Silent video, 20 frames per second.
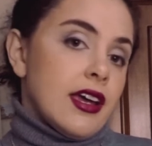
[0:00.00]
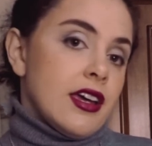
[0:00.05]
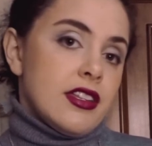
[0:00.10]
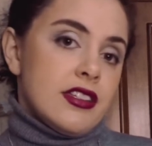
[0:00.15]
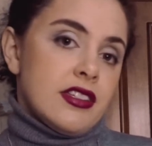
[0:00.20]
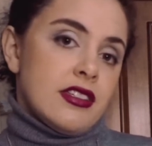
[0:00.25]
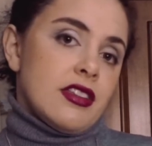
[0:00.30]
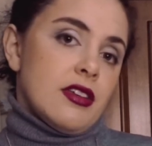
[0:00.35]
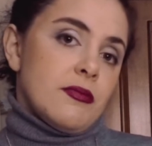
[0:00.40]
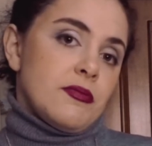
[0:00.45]

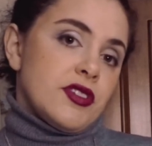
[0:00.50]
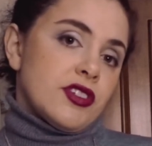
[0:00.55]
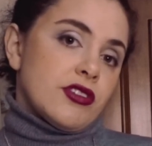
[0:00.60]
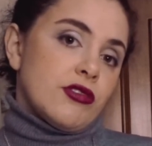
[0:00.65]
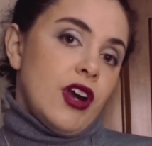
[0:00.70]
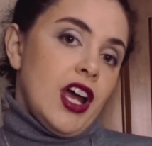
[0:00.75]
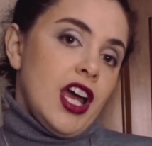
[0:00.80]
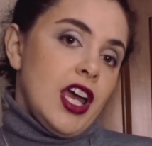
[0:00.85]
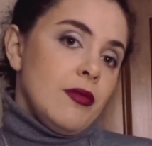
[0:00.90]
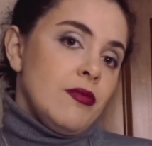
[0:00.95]
and
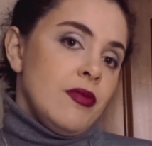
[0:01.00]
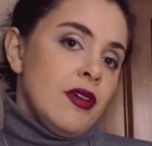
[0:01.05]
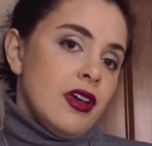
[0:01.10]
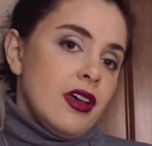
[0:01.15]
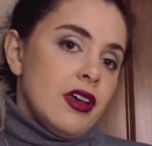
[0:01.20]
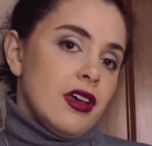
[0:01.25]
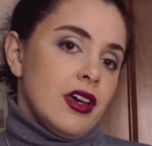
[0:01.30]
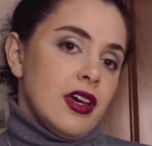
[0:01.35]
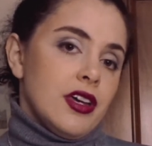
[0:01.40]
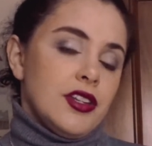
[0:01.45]
subscribe
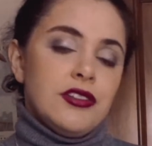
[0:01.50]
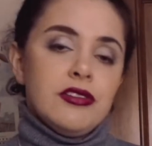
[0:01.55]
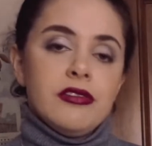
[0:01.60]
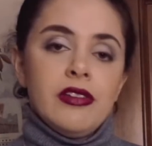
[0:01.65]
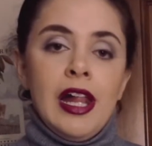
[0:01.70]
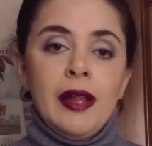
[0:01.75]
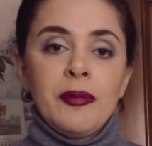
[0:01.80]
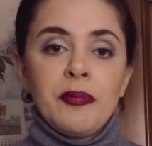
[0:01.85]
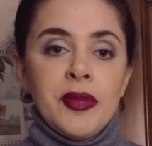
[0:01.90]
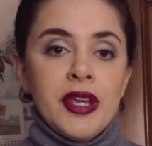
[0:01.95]
to
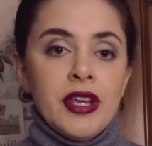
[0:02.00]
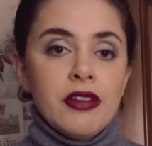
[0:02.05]
help me